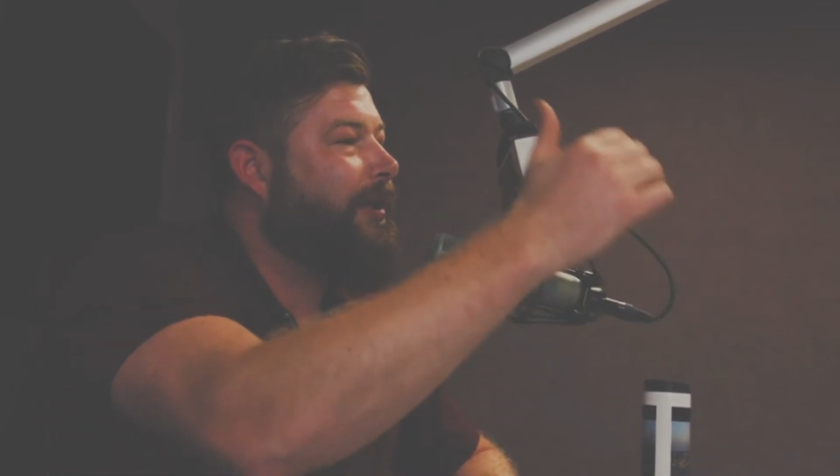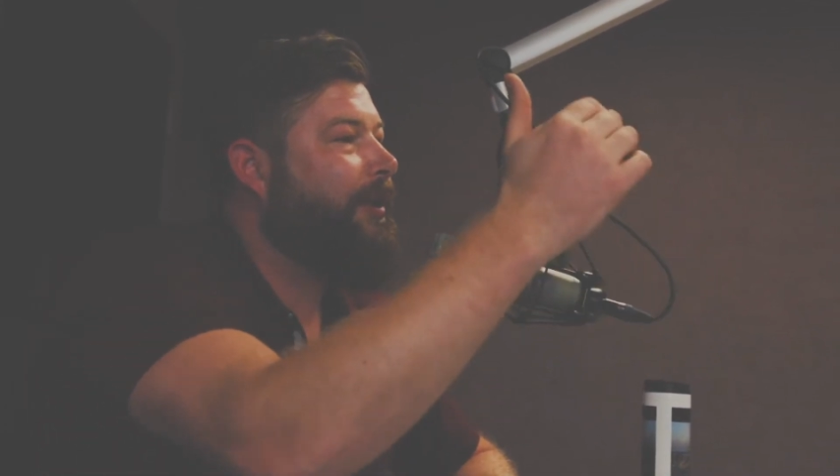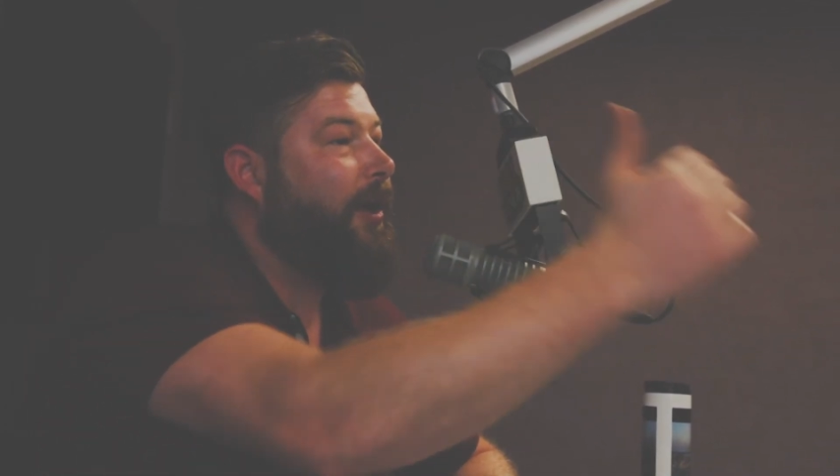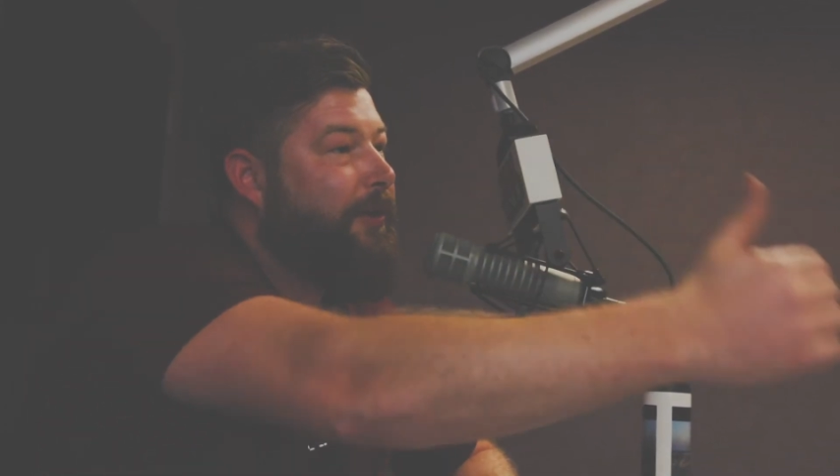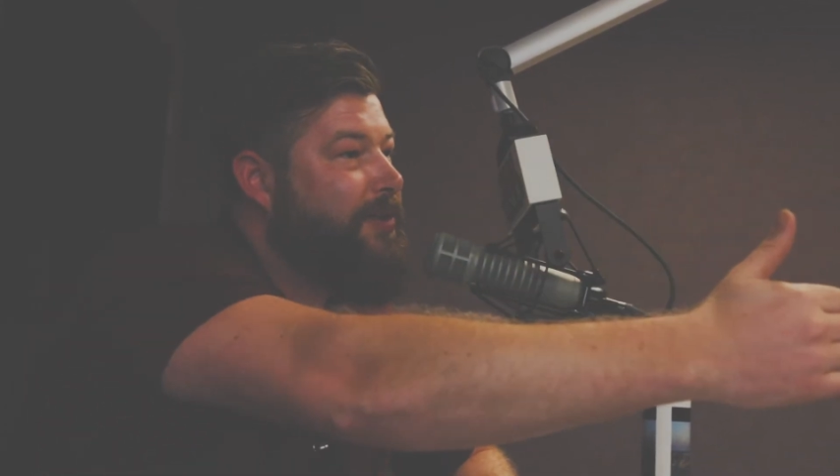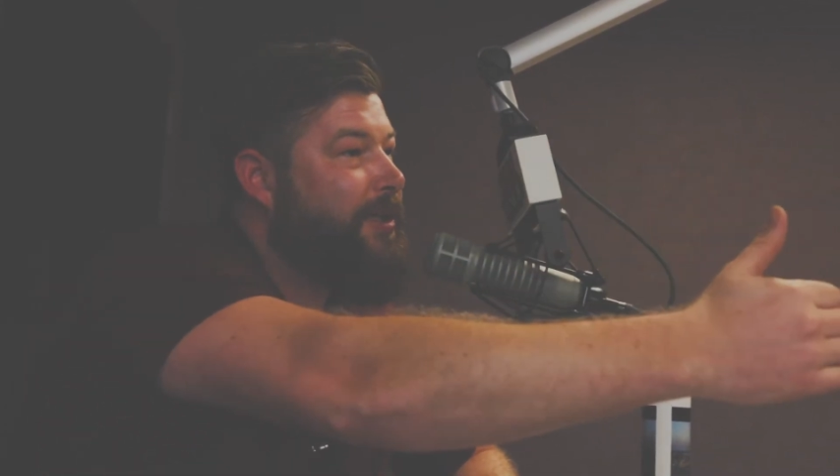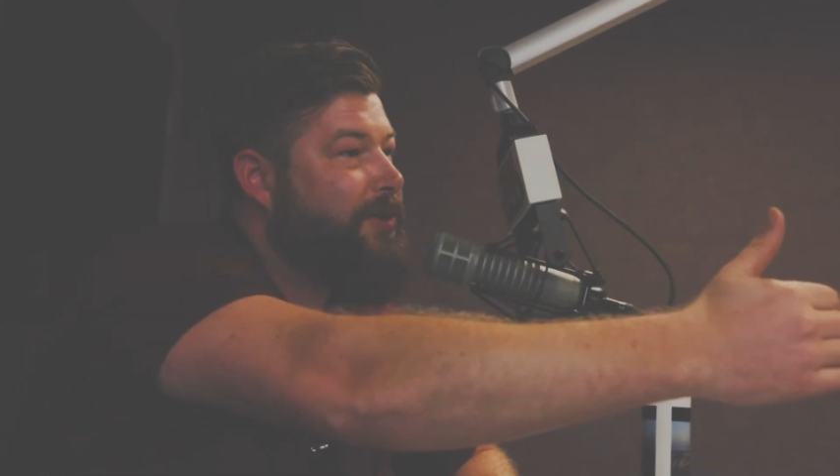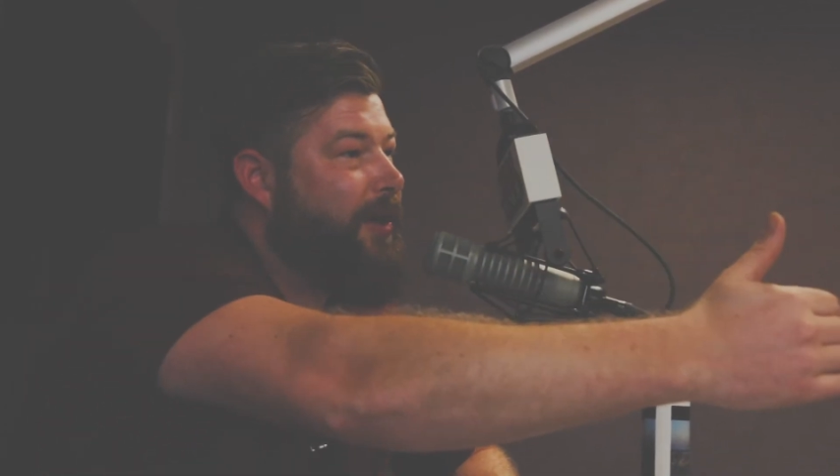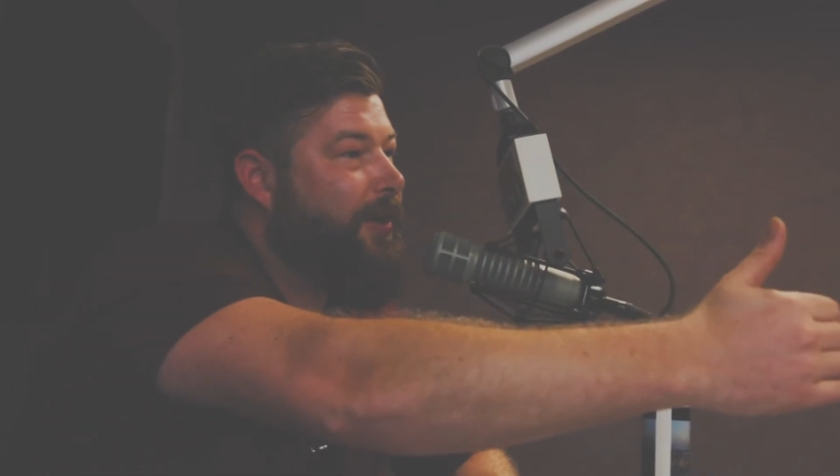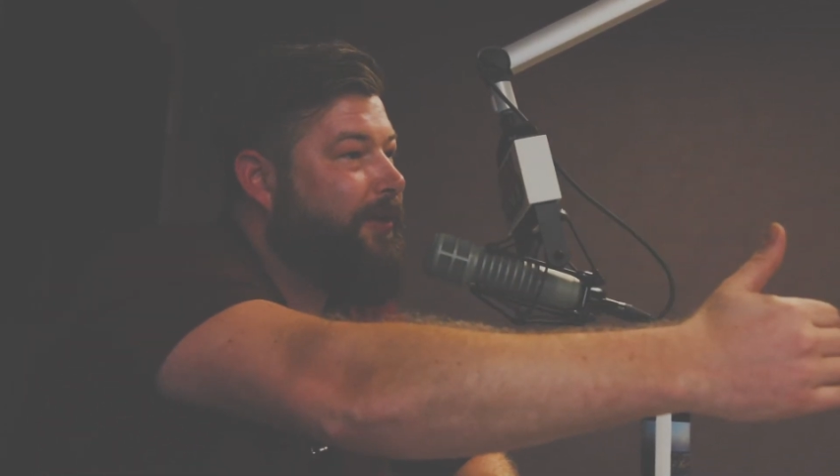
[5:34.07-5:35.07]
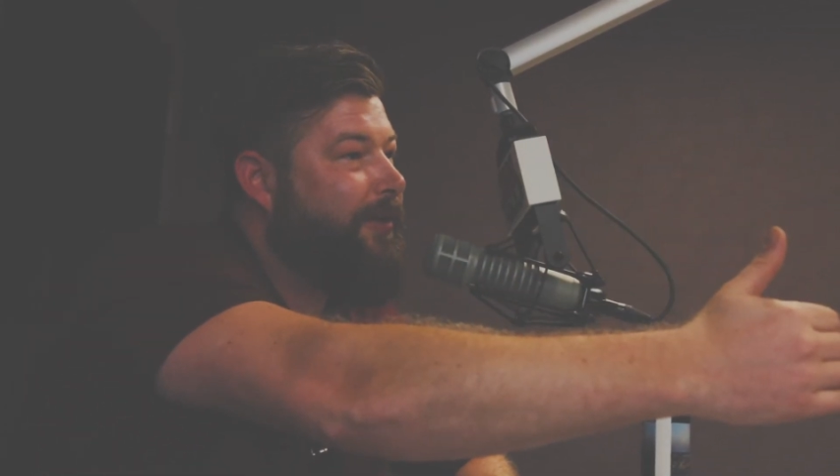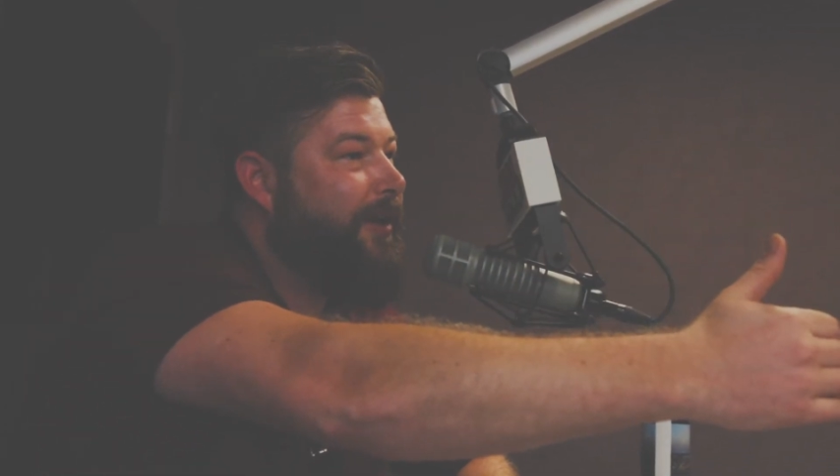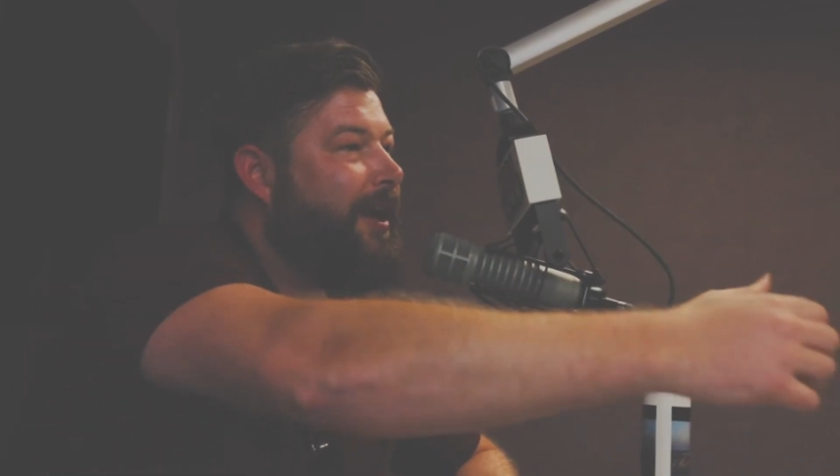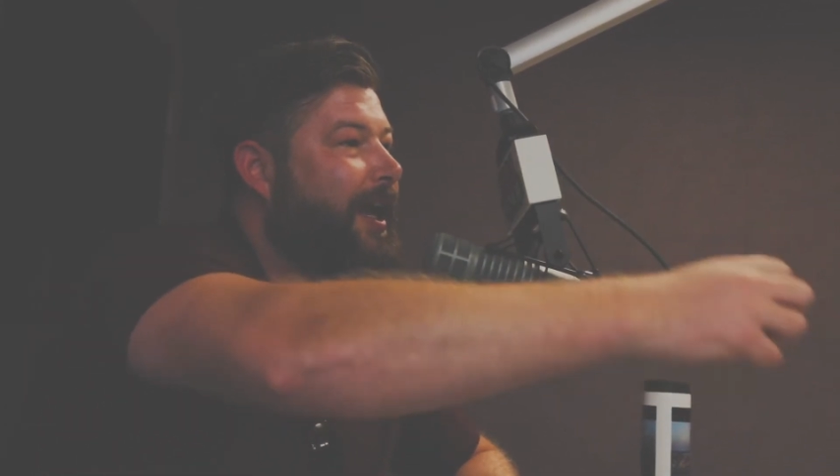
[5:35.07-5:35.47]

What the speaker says: loves each other